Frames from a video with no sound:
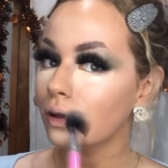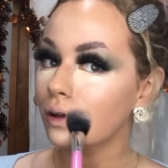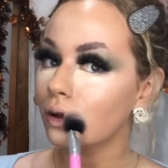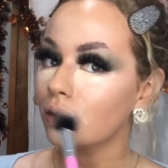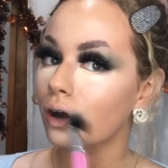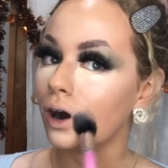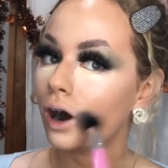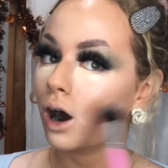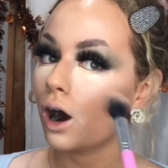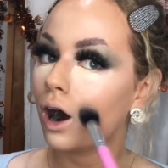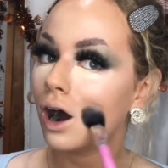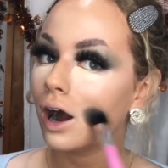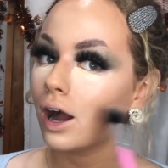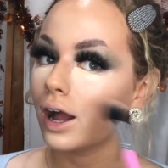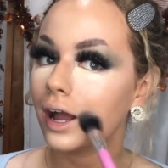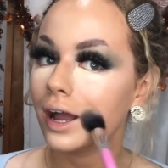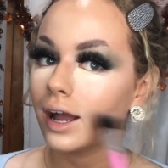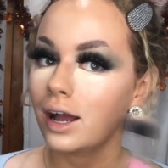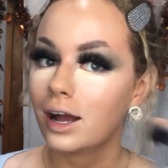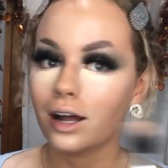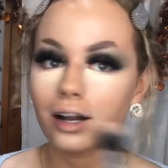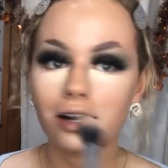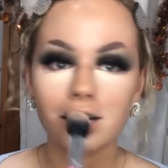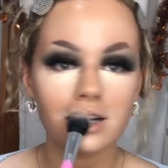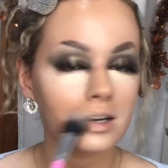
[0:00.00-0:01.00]

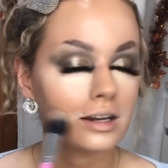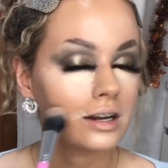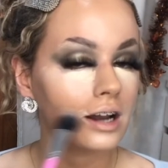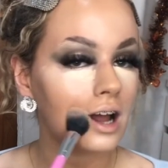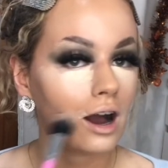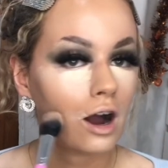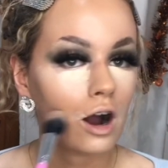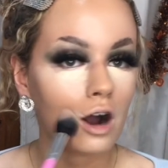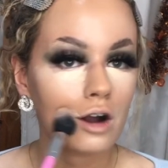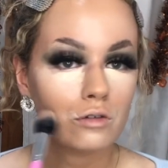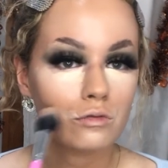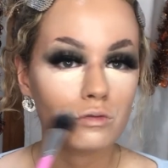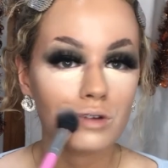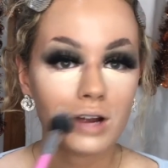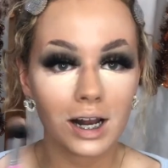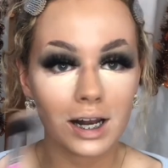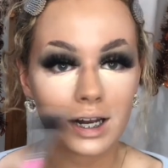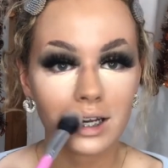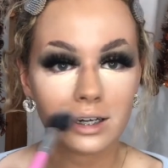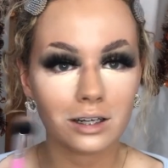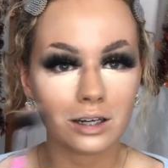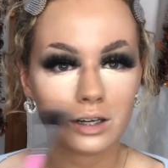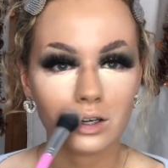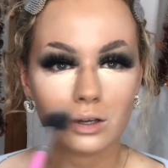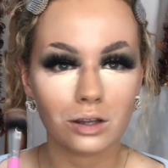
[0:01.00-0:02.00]
I really
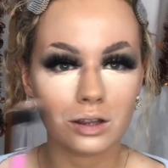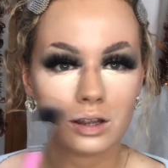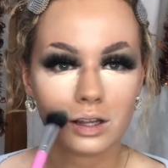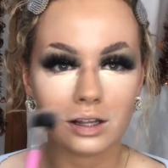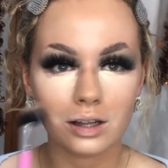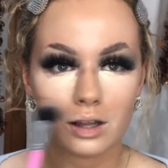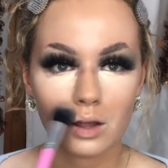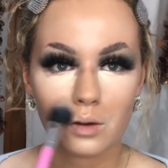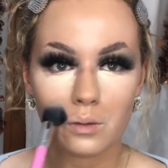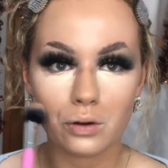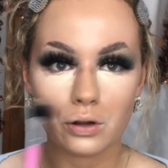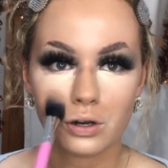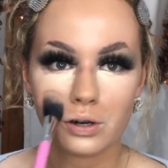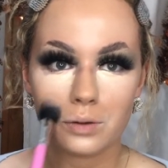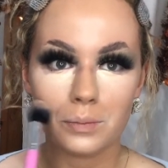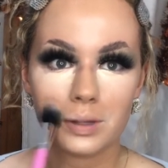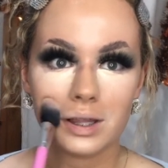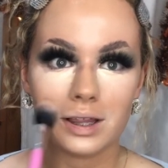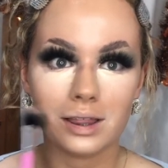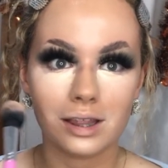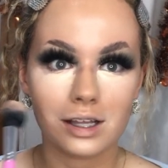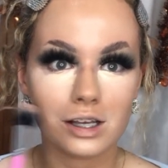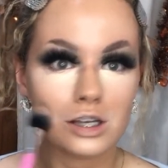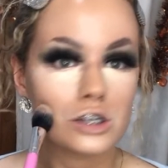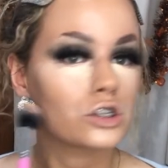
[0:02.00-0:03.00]
didn't think they were going to be
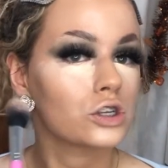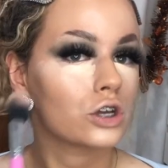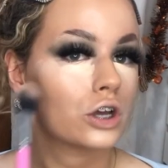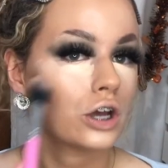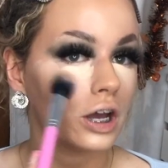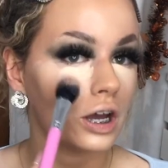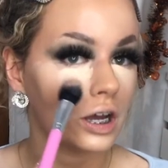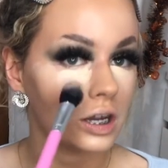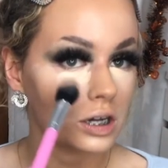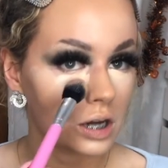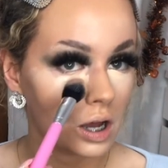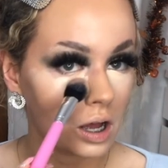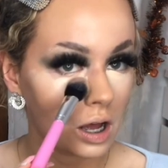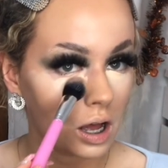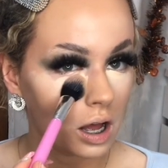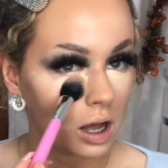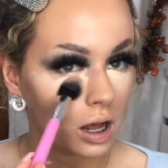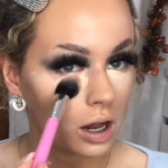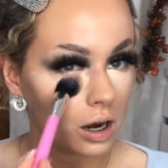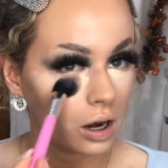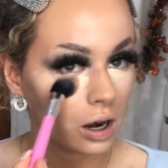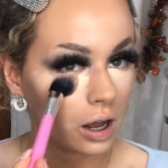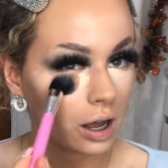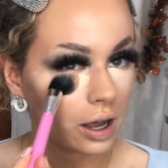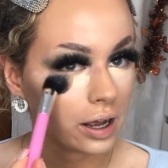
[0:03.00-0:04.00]
this good.
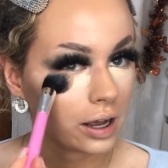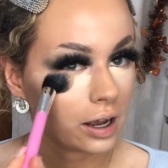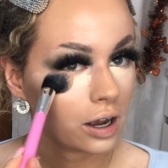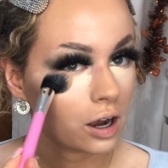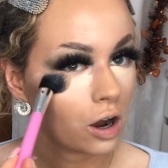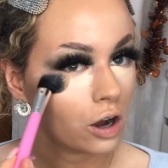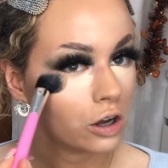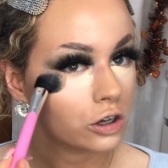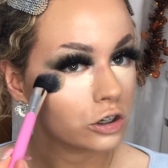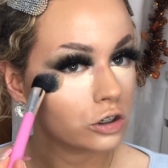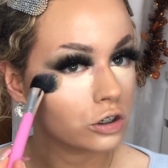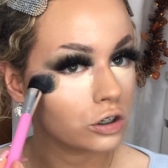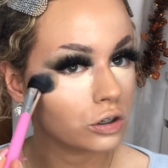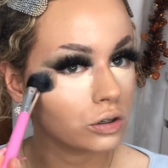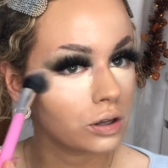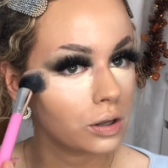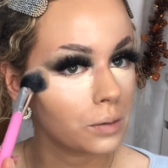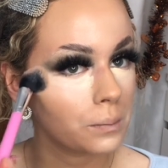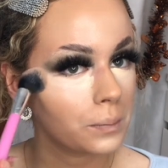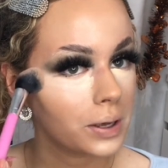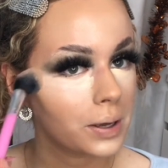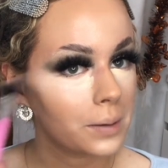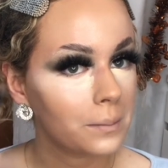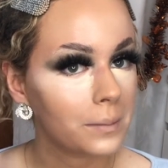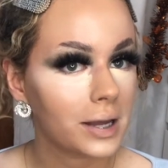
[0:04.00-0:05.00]
Like, I knew they'd be
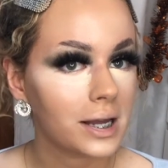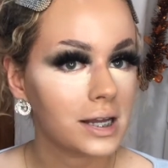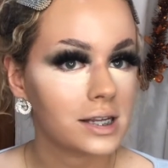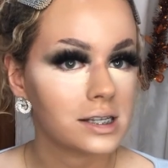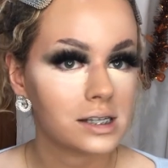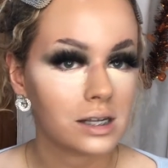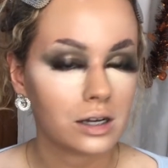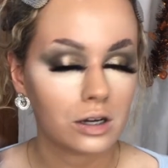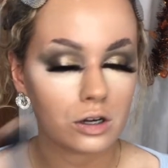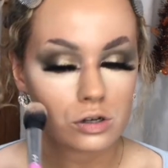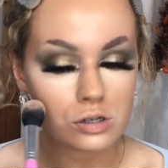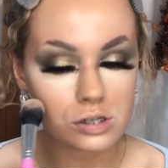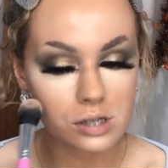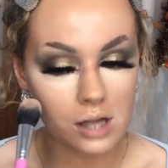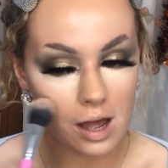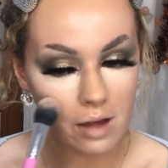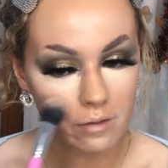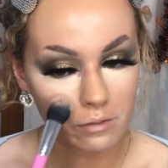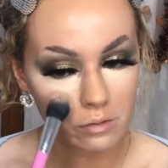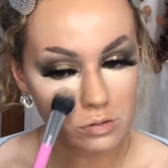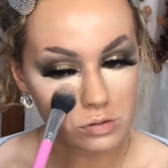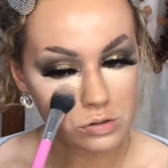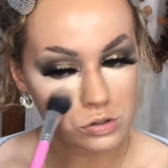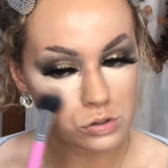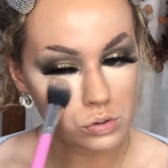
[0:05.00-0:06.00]
amazing because
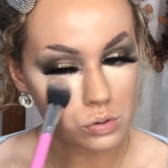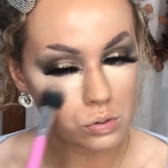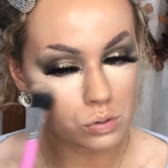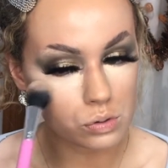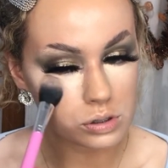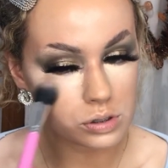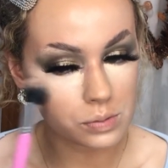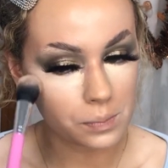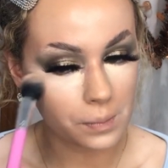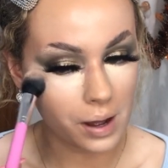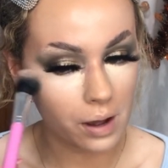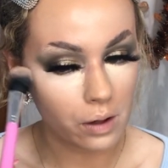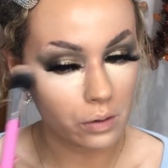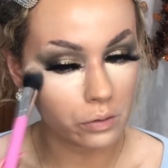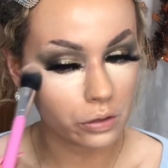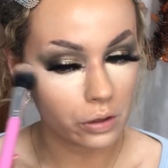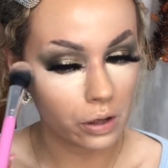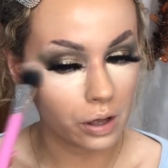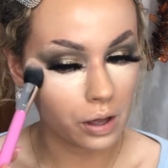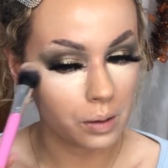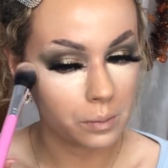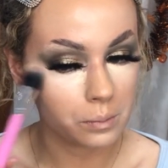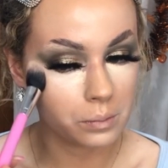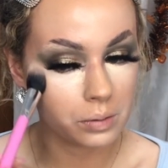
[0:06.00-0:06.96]
everyone's talked about them,